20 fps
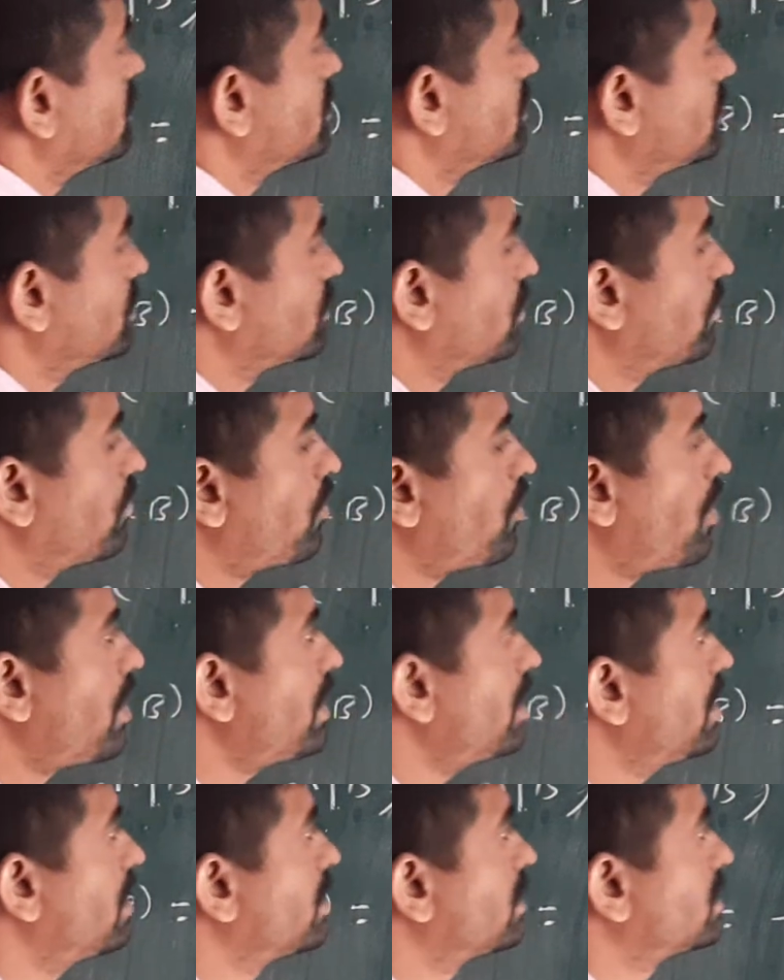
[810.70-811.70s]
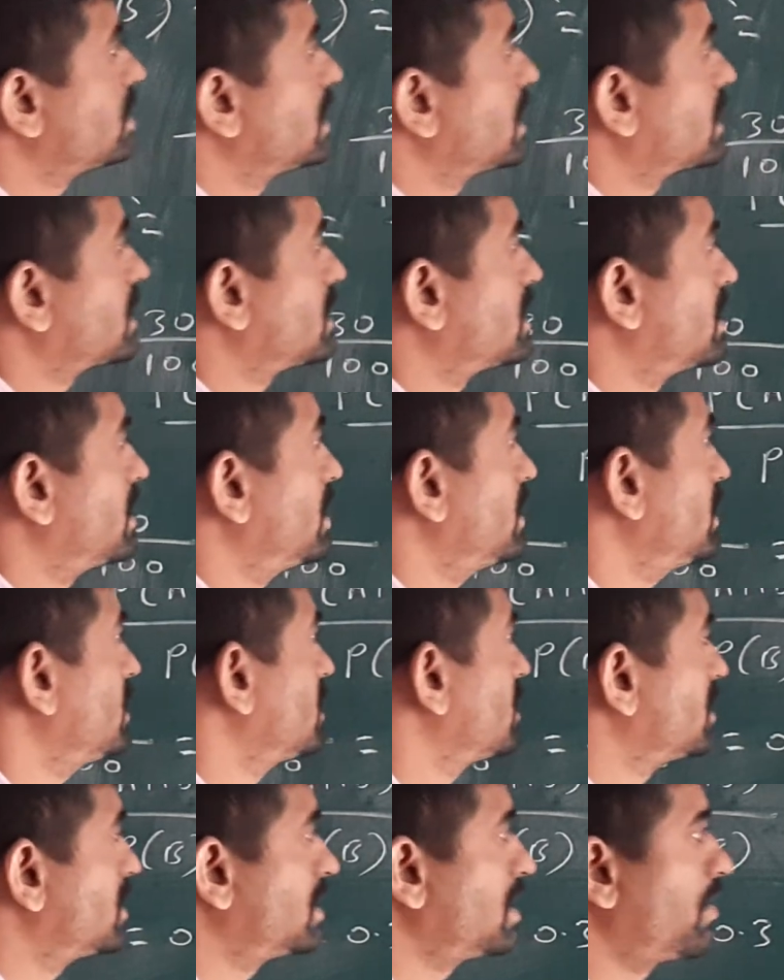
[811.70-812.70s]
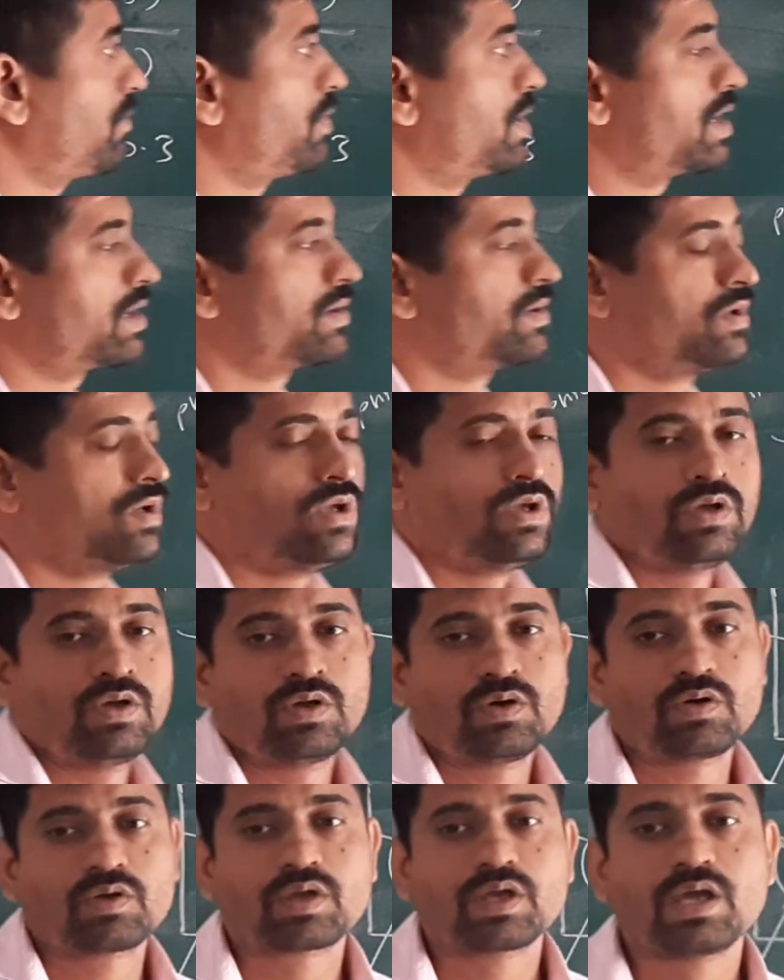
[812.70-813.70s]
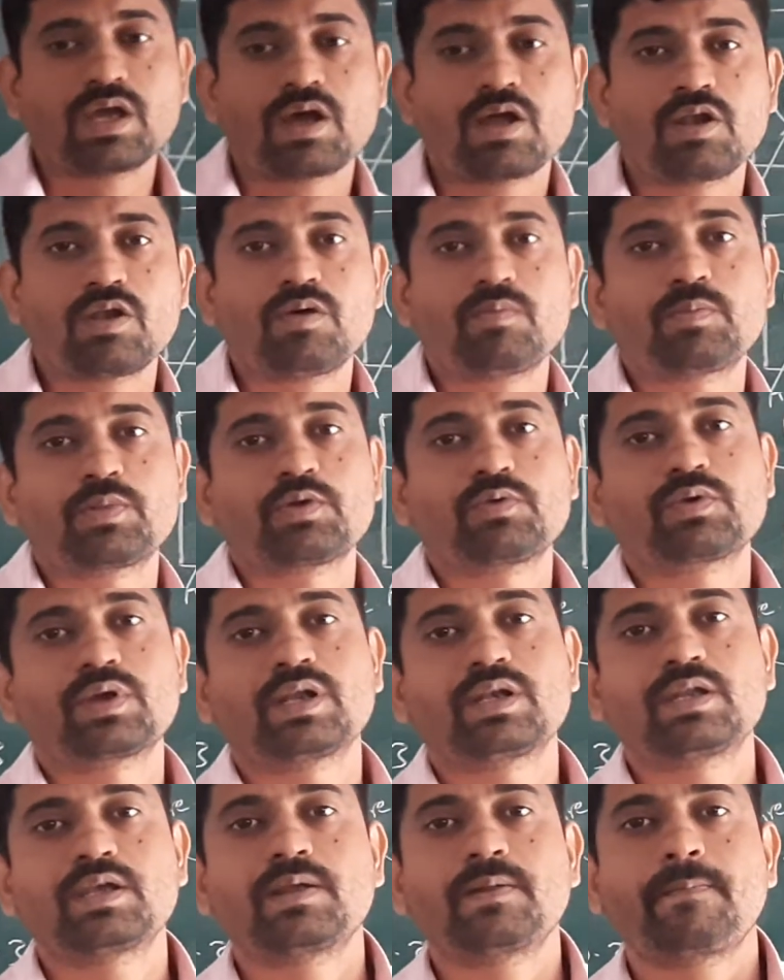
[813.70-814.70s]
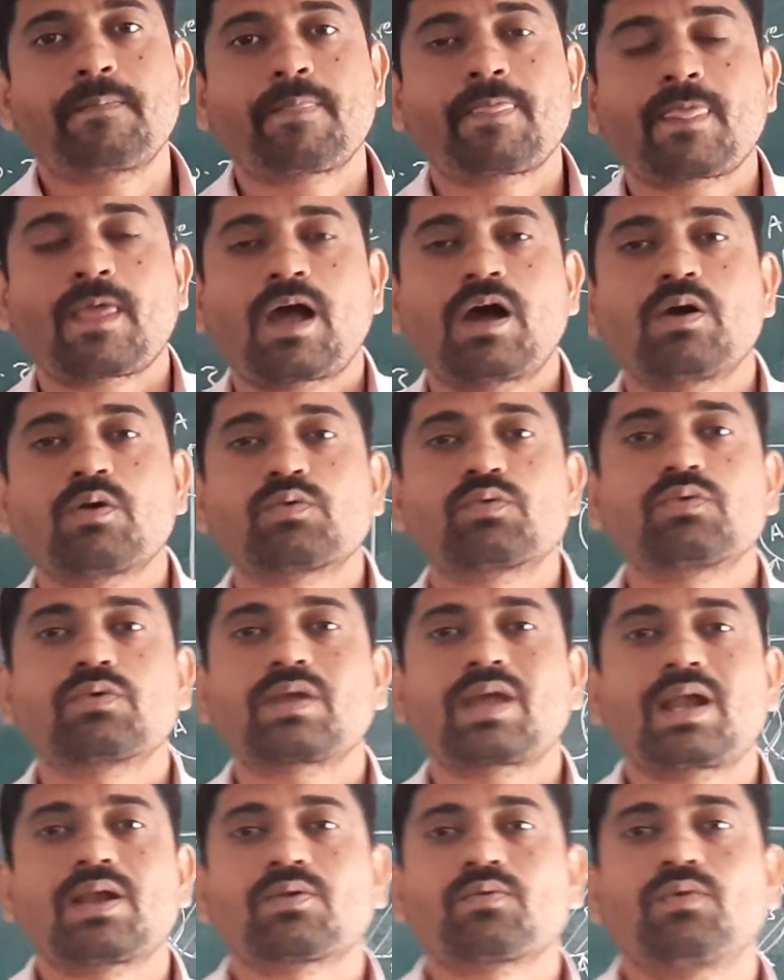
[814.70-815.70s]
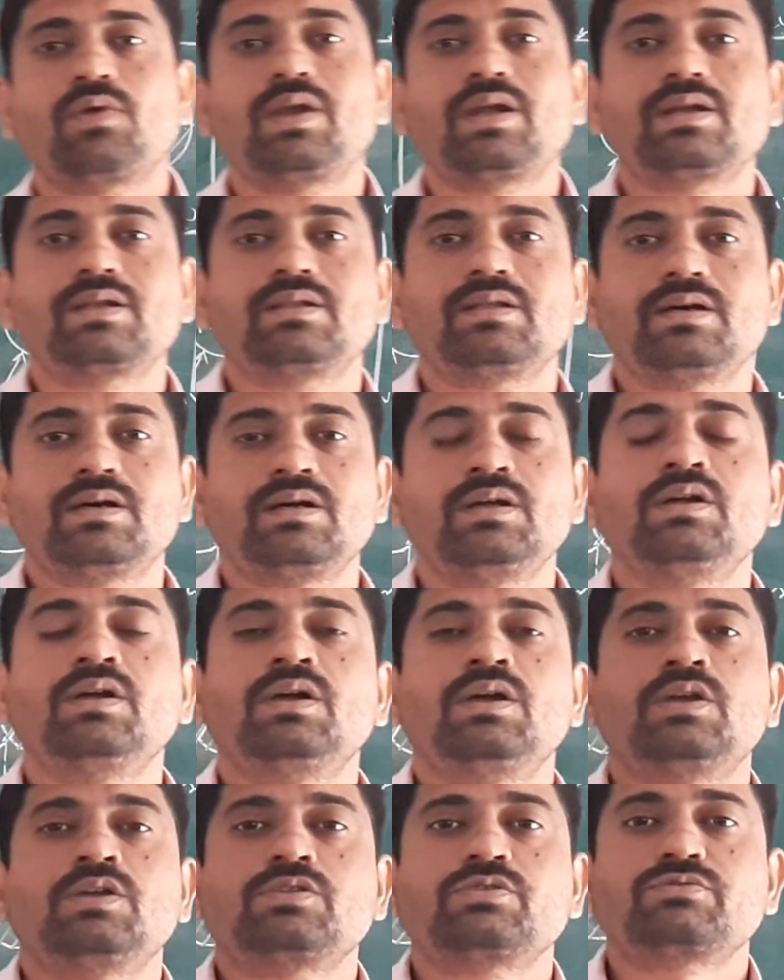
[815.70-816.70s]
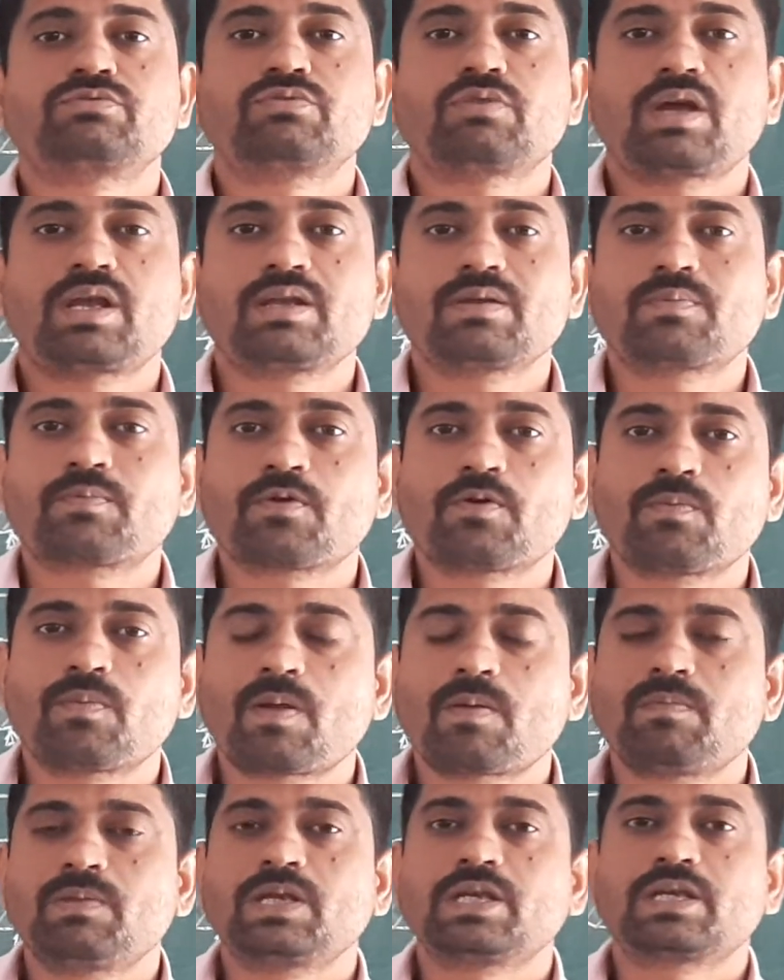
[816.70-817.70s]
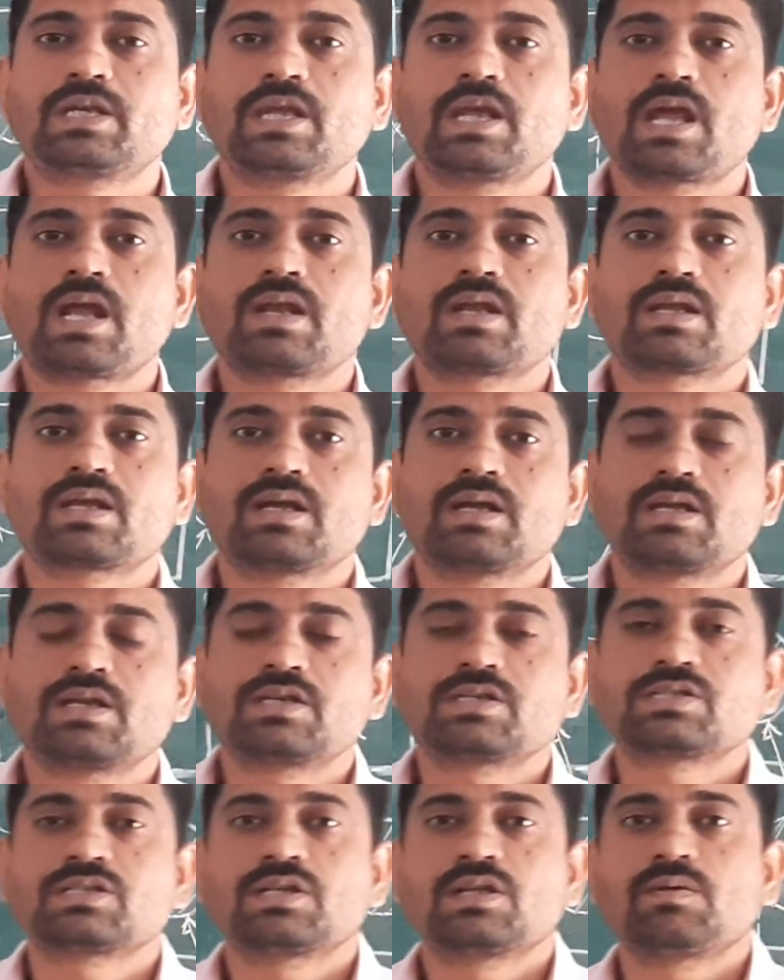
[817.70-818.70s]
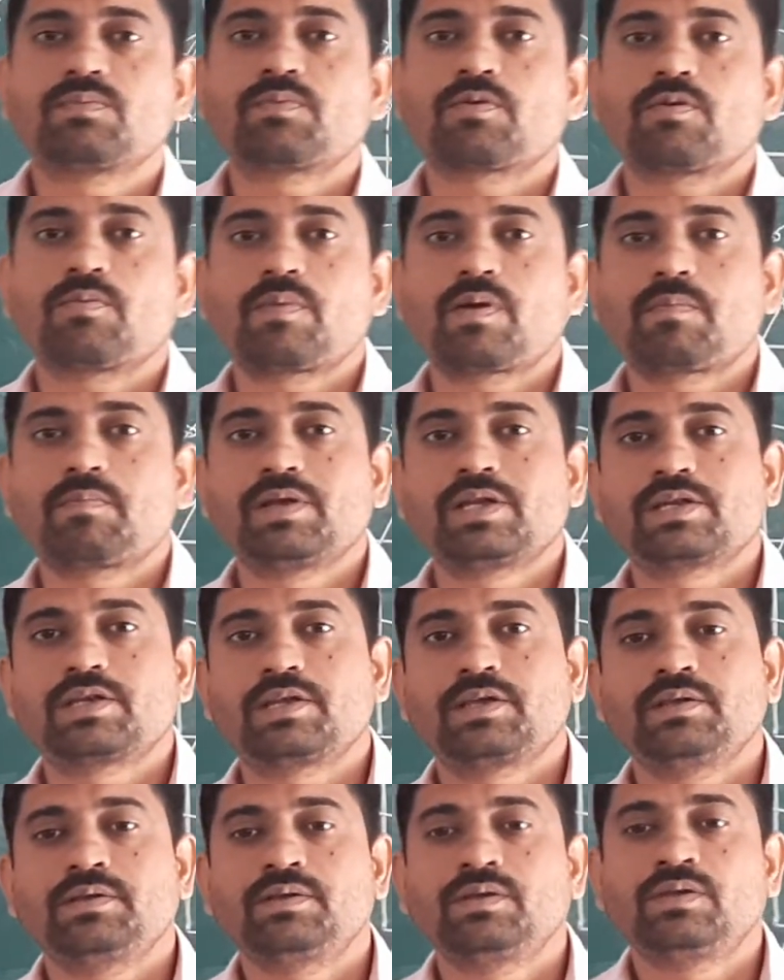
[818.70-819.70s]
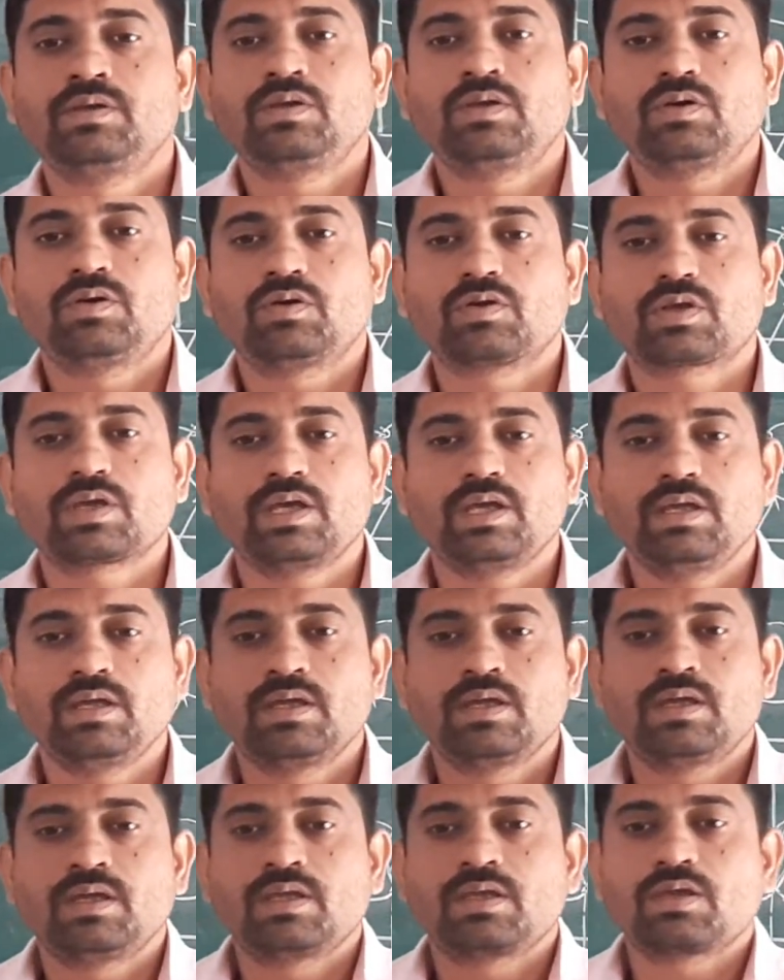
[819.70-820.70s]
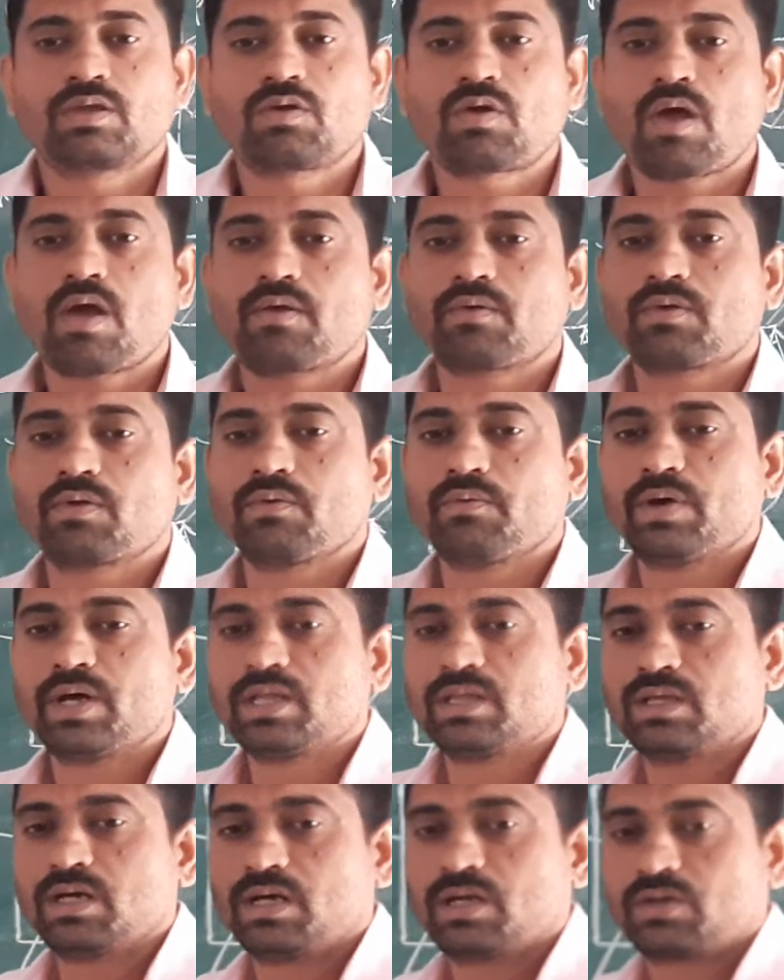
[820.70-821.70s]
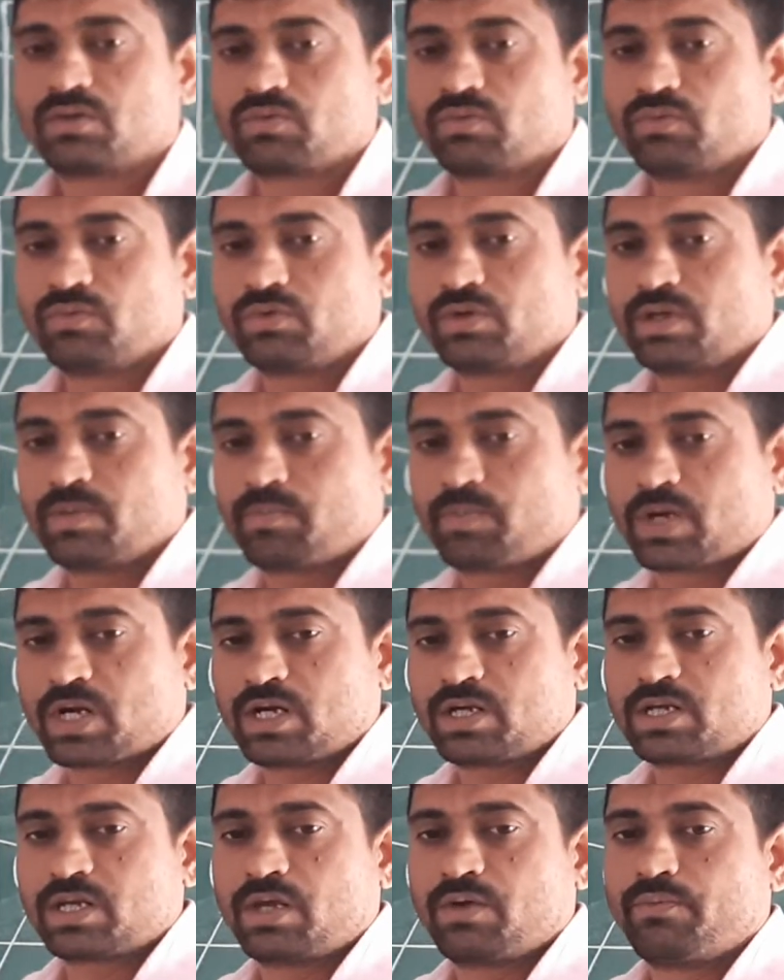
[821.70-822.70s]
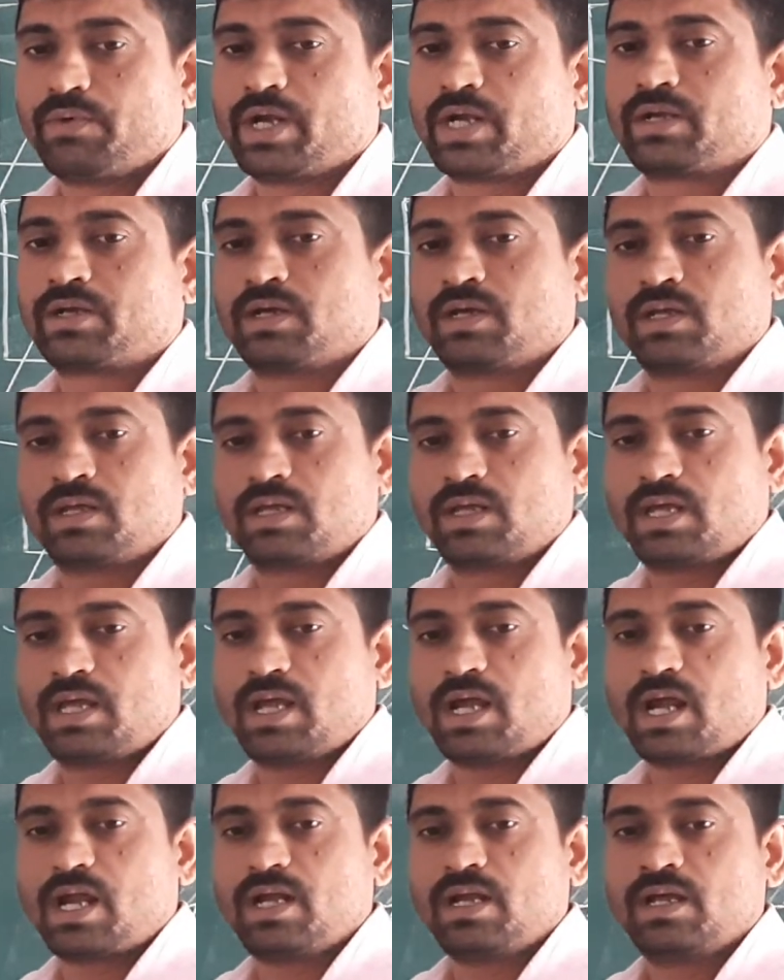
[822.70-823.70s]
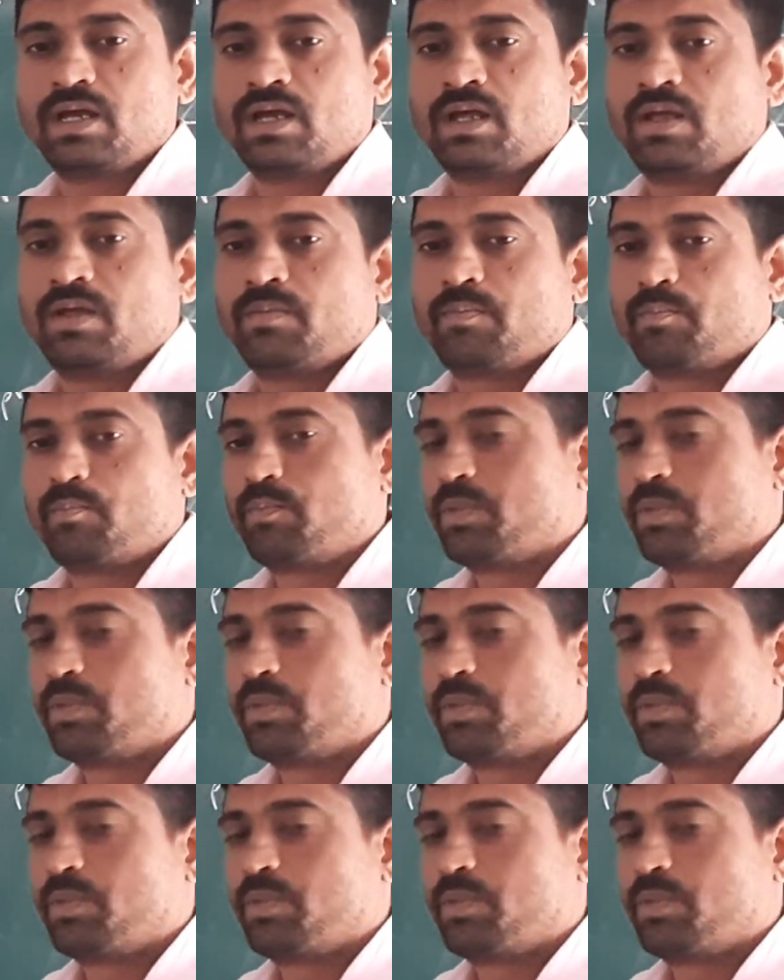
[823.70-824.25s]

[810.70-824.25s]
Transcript: 0.67. Okay, all of you getting how to calculate the joint probability and conditional probability. Okay, you have given the two different events A and